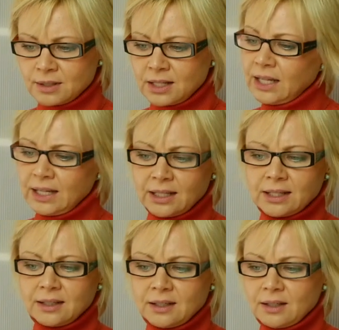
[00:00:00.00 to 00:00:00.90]
to
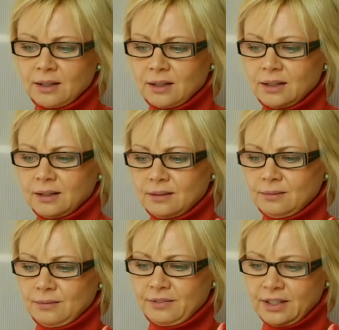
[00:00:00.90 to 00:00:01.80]
clear
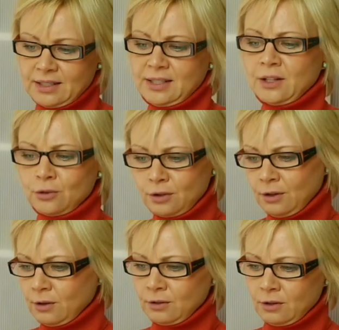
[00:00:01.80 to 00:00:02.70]
things that are
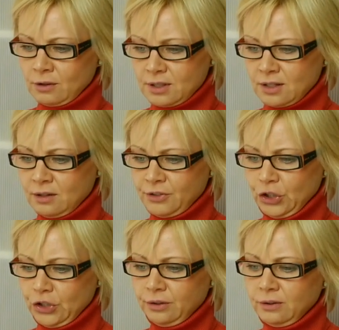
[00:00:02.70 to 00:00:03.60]
not longer
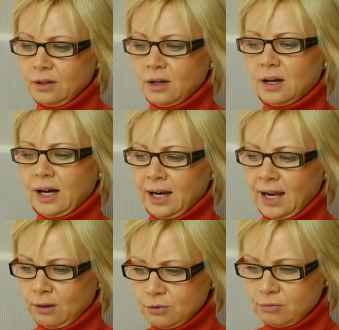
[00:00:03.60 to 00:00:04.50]
serving you,
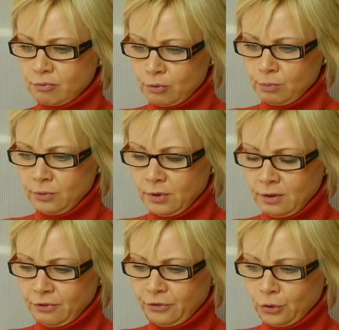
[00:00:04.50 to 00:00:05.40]
allow the room
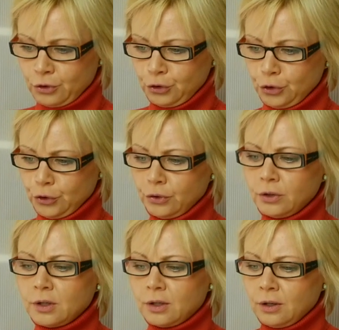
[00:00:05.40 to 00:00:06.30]
for the
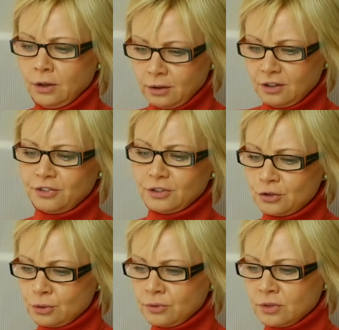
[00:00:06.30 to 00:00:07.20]
new, look for the
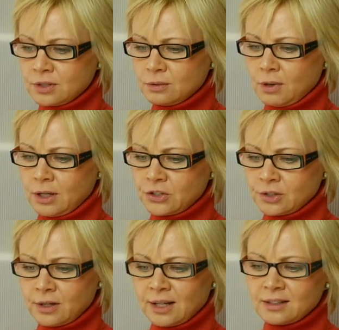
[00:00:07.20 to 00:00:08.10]
truth of
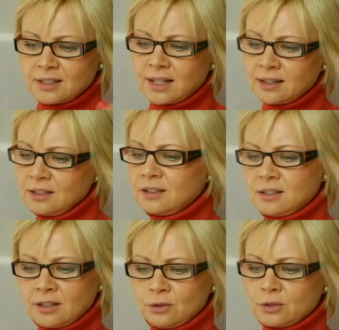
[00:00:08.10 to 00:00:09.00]
situation, understanding the
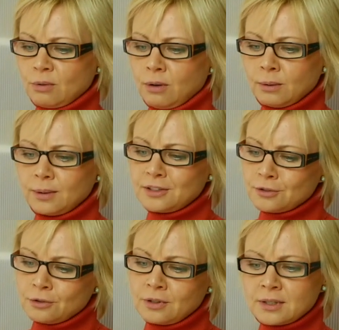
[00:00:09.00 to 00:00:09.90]
status quo
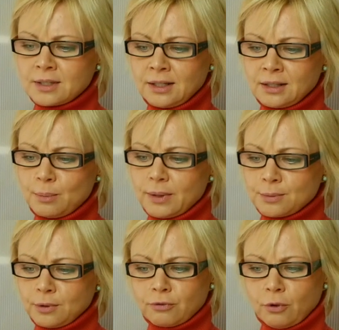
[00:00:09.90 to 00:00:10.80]
is not necessarily the
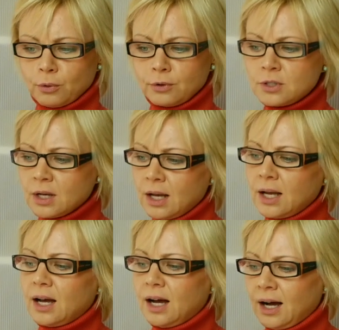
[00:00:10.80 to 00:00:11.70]
best way forward,
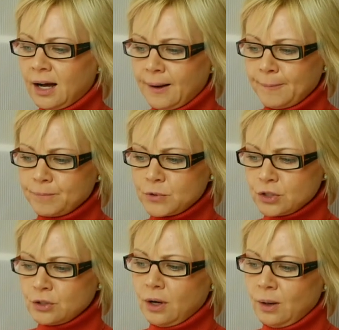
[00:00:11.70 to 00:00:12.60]

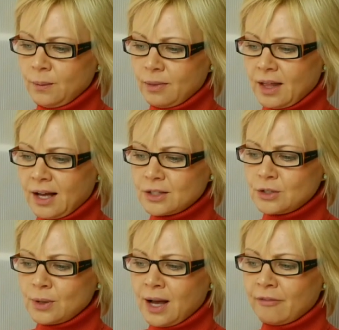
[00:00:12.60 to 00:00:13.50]
to know
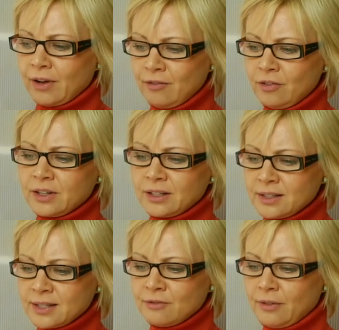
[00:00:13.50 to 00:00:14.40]
that you have everything
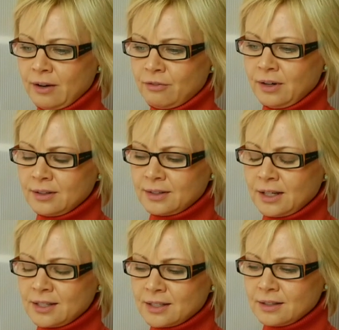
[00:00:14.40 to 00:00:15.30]

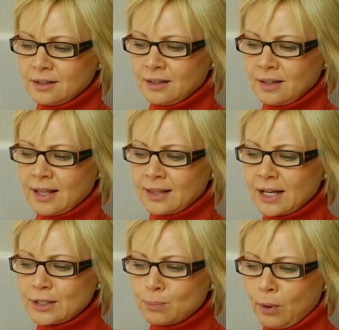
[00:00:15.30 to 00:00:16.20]

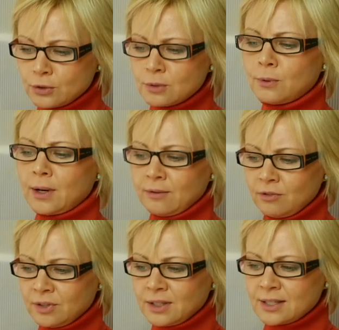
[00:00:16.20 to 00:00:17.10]
that is possible and
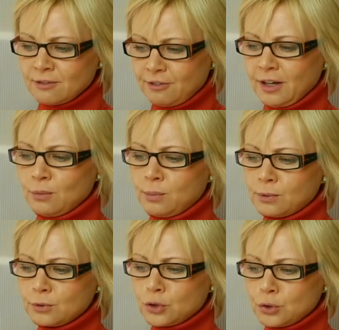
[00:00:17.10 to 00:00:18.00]
everything is
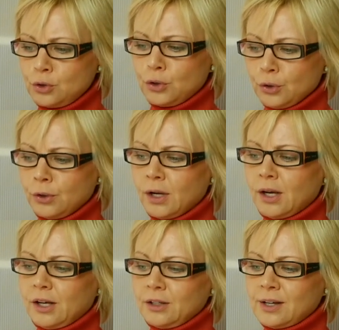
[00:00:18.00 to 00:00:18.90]
available to you.
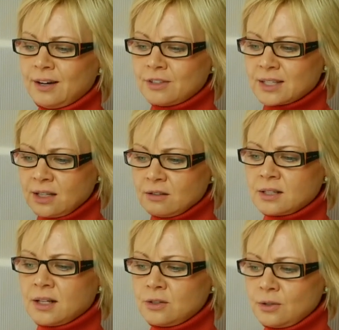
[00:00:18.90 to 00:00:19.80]
You have a skill
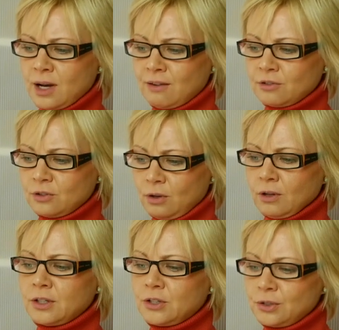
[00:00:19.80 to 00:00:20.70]
set, you have a
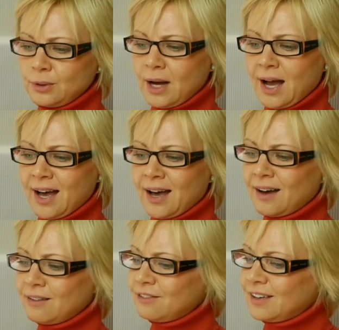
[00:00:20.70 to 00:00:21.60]
knowledge, you
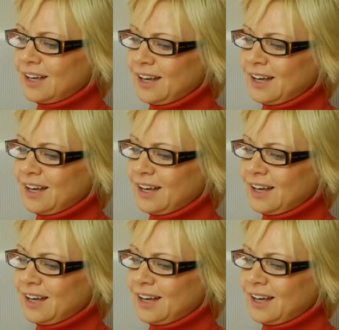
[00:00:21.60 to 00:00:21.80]
have